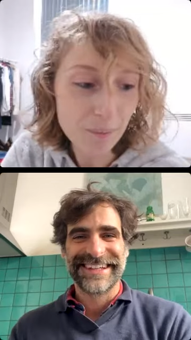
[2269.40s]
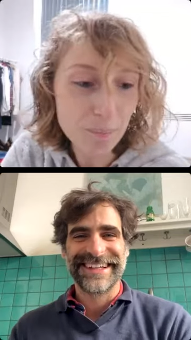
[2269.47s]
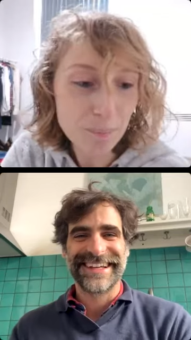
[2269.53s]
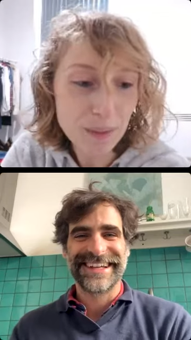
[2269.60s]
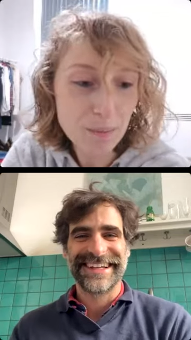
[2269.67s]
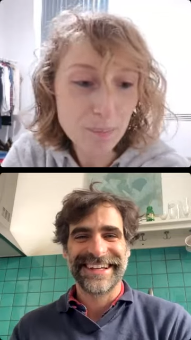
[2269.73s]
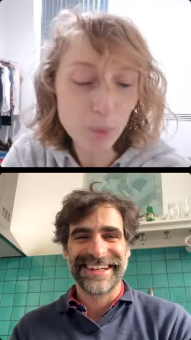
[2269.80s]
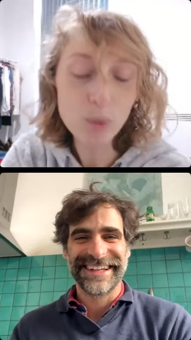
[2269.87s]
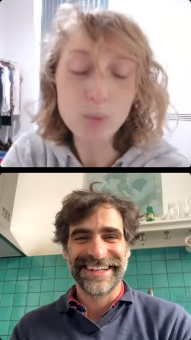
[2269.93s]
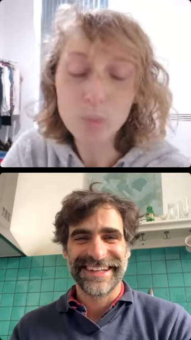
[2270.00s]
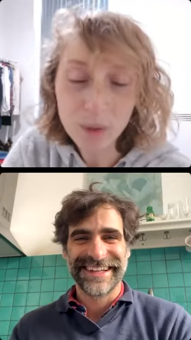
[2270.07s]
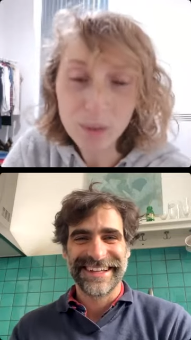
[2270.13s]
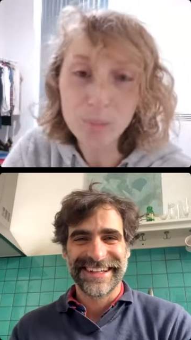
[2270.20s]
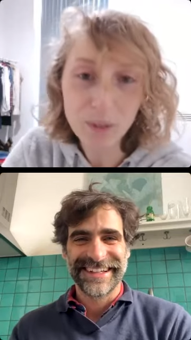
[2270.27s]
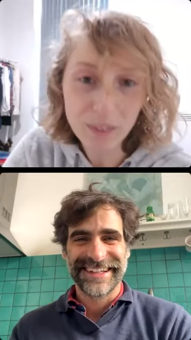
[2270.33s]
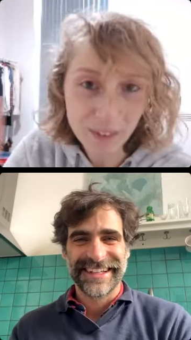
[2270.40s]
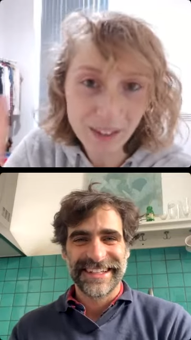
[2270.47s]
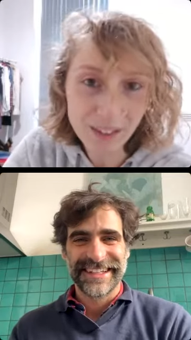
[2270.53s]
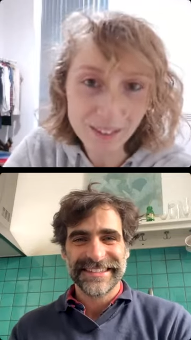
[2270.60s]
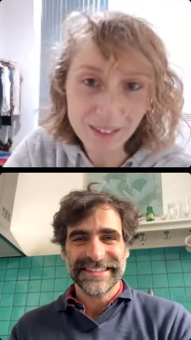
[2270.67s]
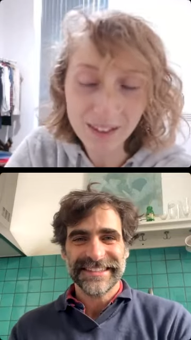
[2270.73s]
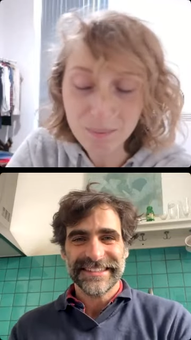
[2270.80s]
Speaker 1: people
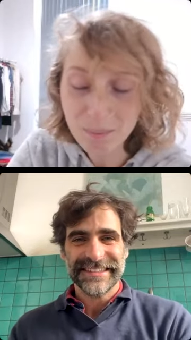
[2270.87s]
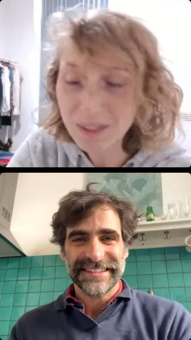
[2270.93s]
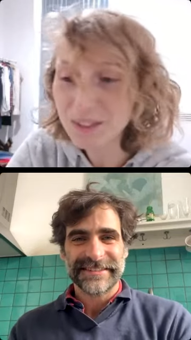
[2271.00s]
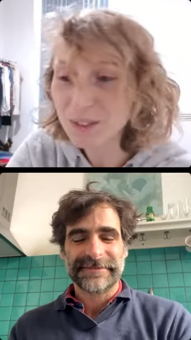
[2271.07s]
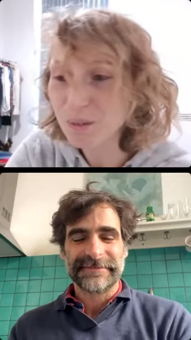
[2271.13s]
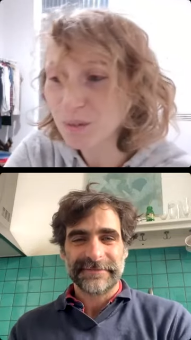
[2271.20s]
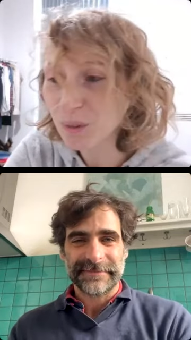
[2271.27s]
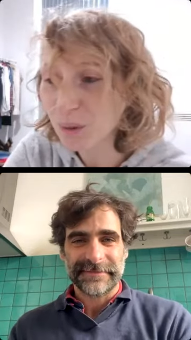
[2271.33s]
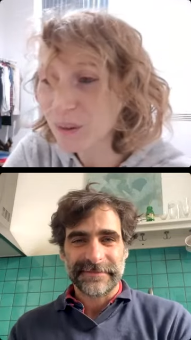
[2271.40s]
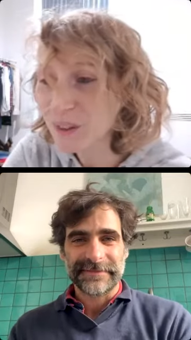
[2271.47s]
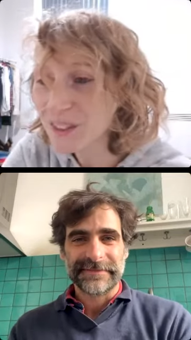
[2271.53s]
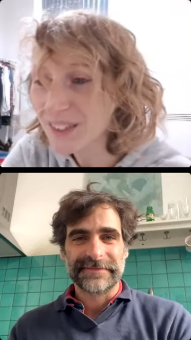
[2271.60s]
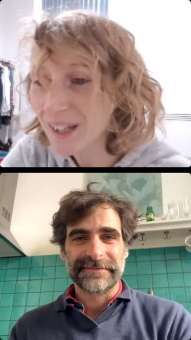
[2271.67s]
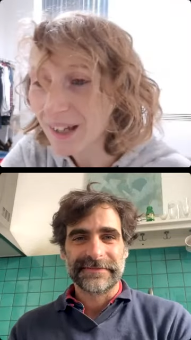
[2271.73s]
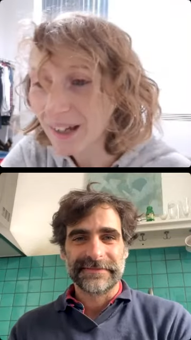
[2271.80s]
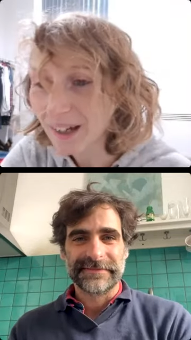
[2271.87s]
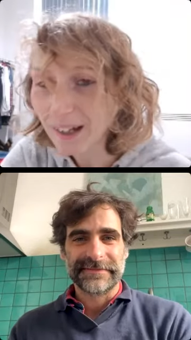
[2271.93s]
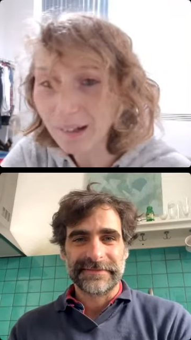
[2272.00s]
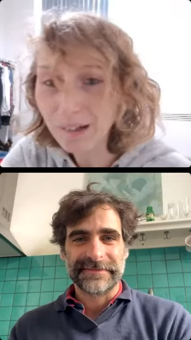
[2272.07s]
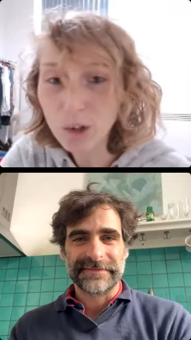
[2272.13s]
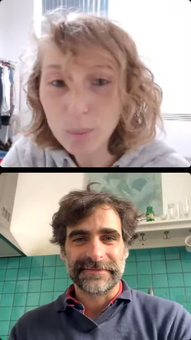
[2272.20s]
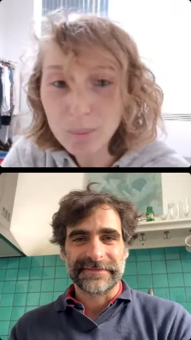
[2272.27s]
within limits, of course,
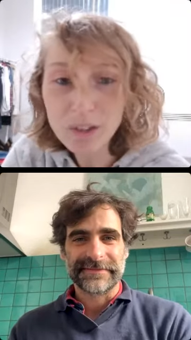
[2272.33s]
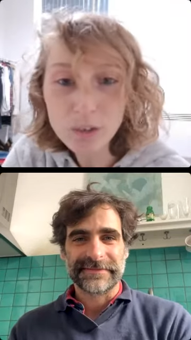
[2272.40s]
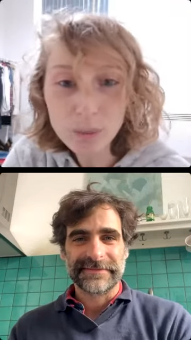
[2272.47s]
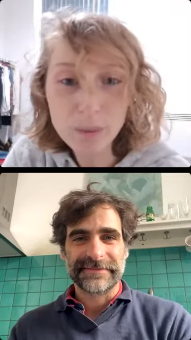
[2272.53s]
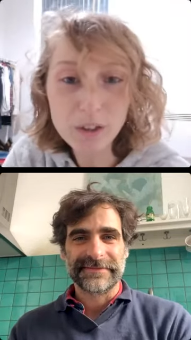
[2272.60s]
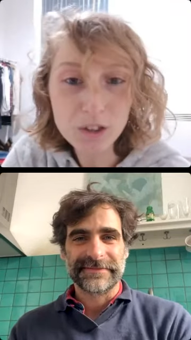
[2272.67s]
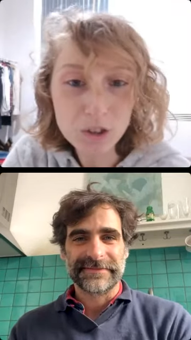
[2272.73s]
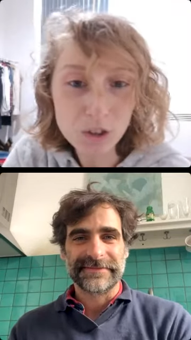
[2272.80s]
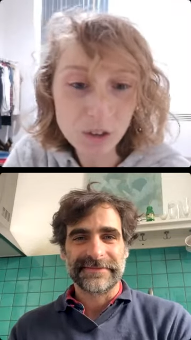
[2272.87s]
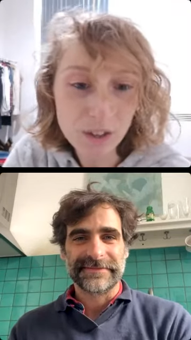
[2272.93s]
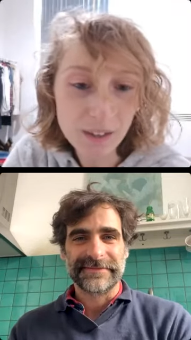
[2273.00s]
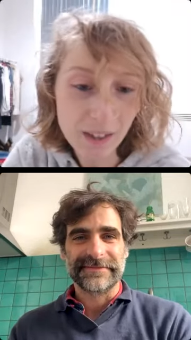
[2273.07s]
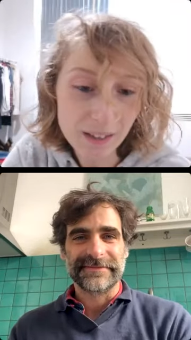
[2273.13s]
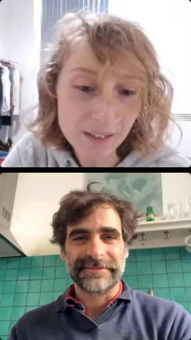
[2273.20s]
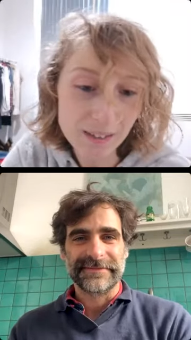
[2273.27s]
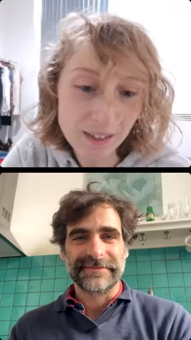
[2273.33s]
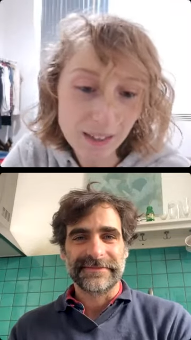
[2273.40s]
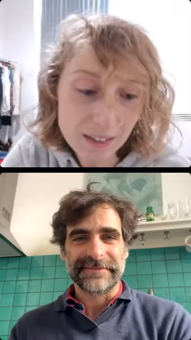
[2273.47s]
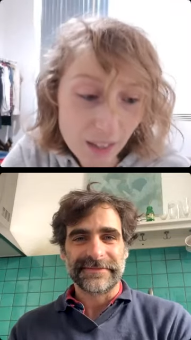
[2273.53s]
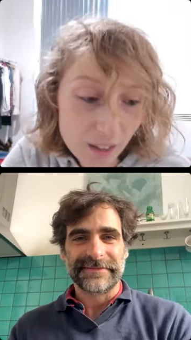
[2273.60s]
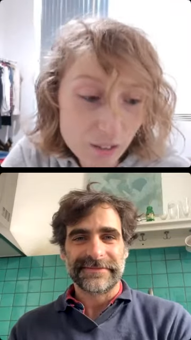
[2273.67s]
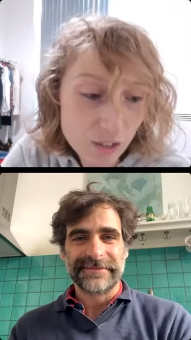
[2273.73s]
coming to enjoy that
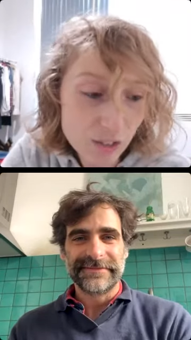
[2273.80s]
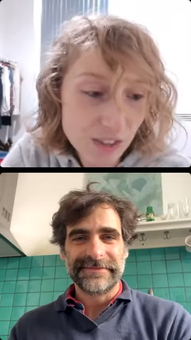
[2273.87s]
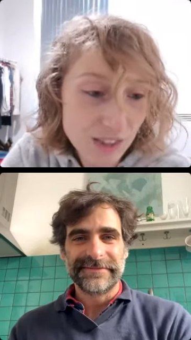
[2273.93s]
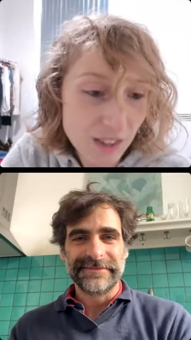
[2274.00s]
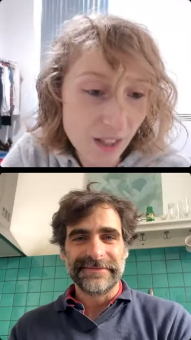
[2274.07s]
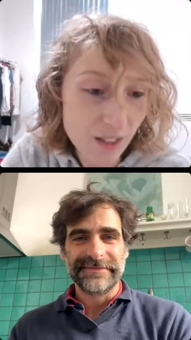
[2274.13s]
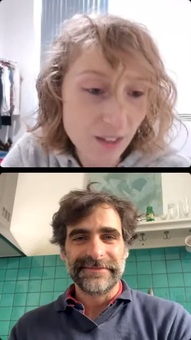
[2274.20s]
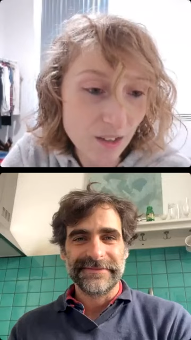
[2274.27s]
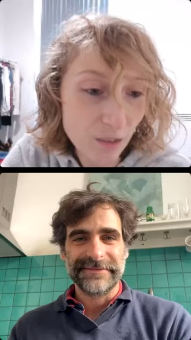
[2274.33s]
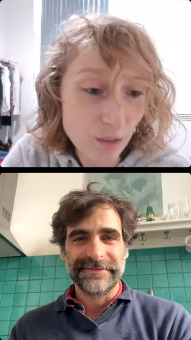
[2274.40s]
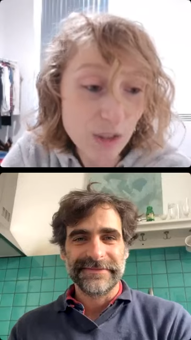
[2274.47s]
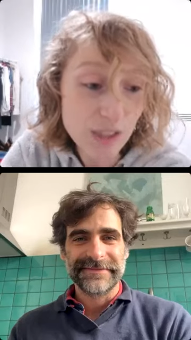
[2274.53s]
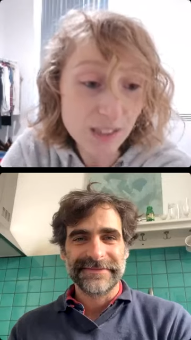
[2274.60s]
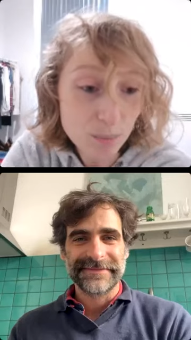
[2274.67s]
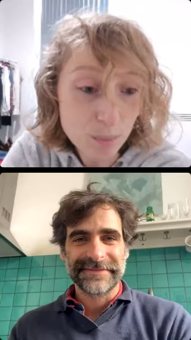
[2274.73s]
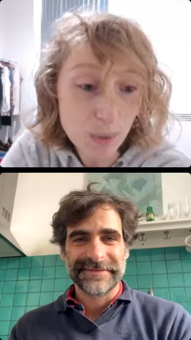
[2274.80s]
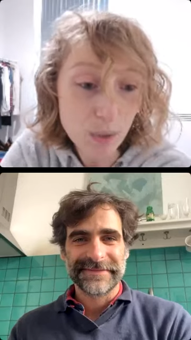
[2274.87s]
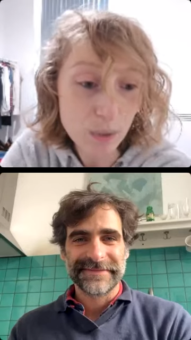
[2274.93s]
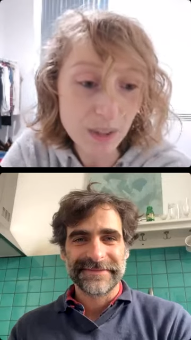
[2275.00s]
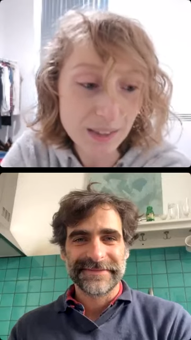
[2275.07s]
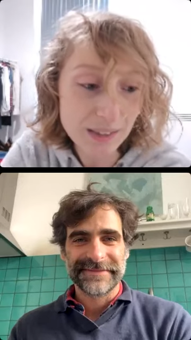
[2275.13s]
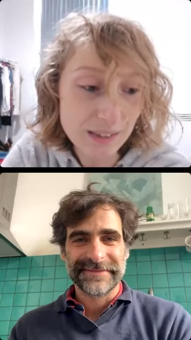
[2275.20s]
countryside, those
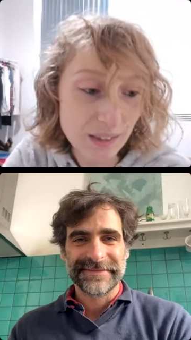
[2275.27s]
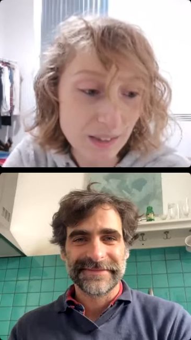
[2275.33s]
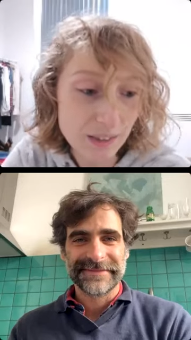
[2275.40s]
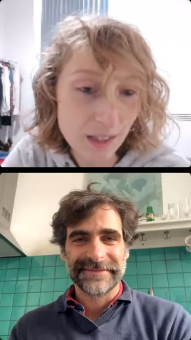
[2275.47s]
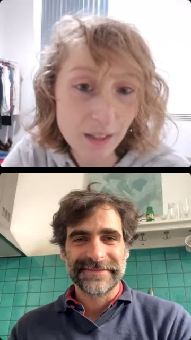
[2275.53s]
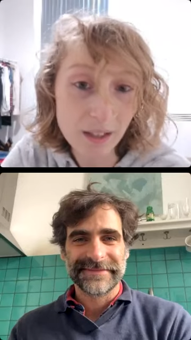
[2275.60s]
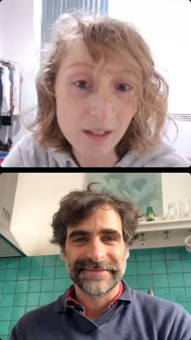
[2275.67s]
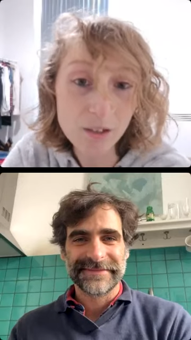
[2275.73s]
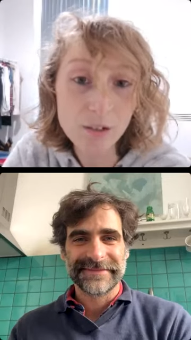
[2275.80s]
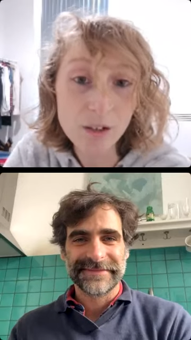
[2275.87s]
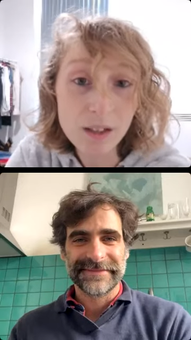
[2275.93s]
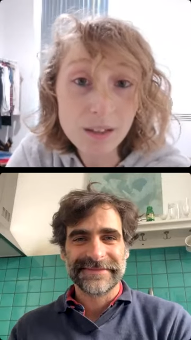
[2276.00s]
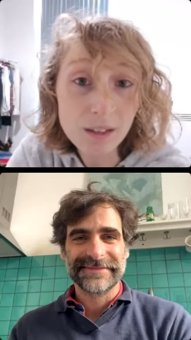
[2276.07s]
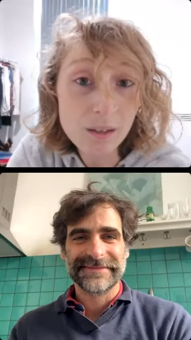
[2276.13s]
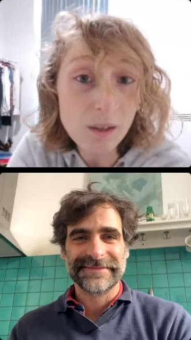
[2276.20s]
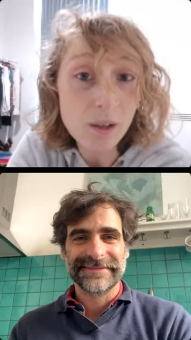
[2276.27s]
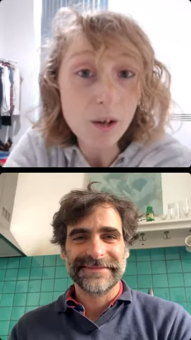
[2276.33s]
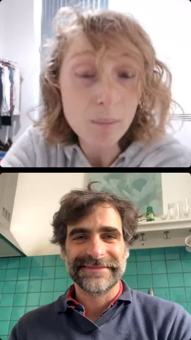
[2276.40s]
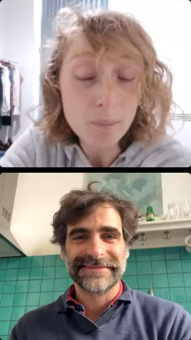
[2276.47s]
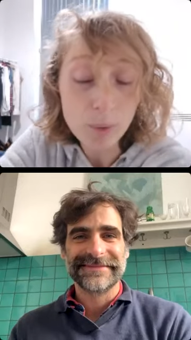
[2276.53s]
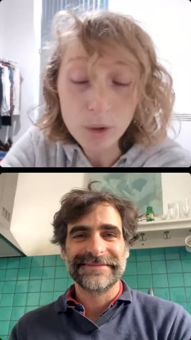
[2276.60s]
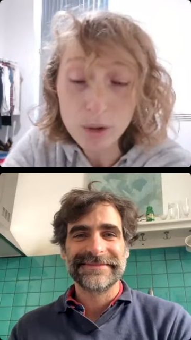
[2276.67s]
experiences, and creating
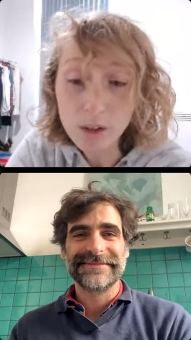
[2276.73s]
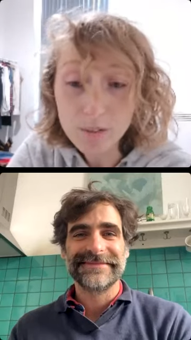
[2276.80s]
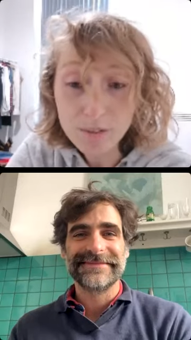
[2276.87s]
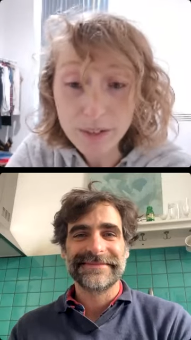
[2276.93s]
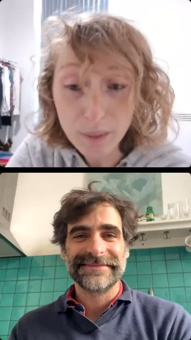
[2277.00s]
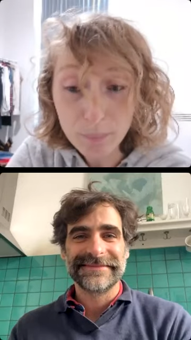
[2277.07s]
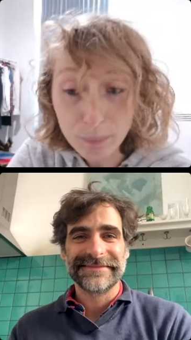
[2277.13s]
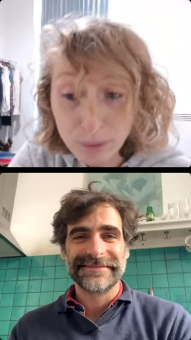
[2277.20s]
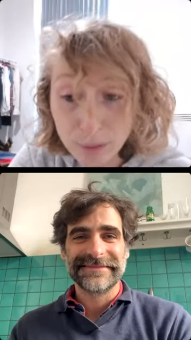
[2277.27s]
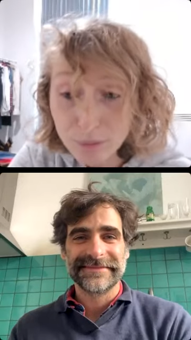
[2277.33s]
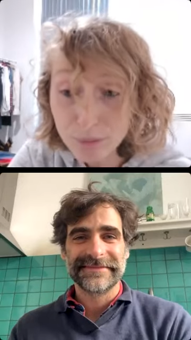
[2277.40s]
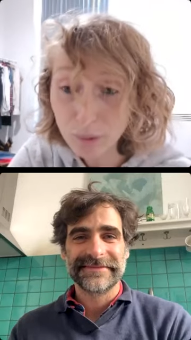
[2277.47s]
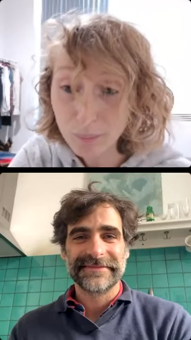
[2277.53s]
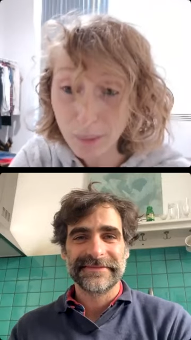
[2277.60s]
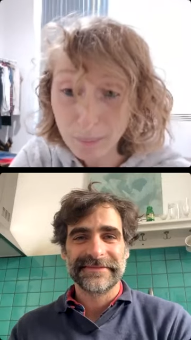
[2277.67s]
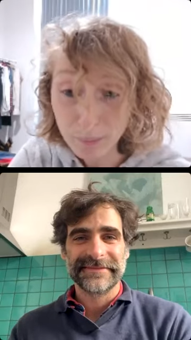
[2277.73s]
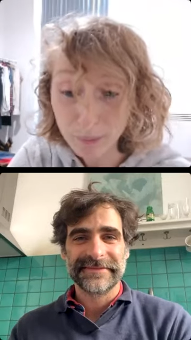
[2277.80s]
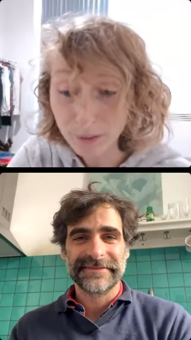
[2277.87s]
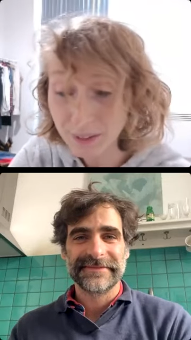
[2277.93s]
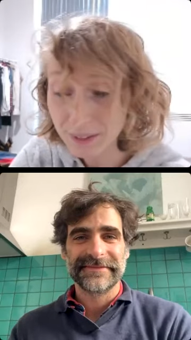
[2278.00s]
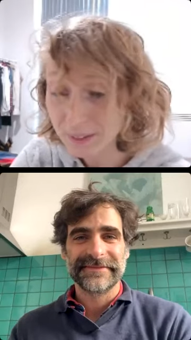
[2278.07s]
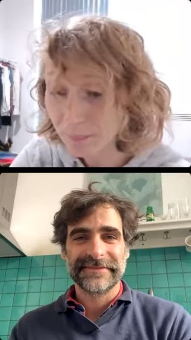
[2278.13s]
more lovely and beautiful
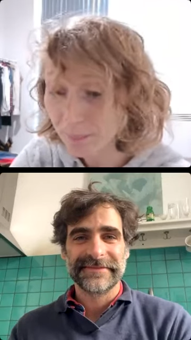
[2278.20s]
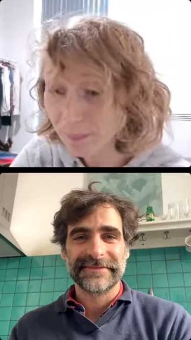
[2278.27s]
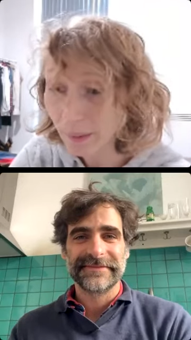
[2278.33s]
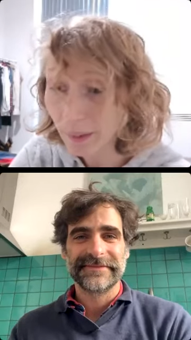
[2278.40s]
memories.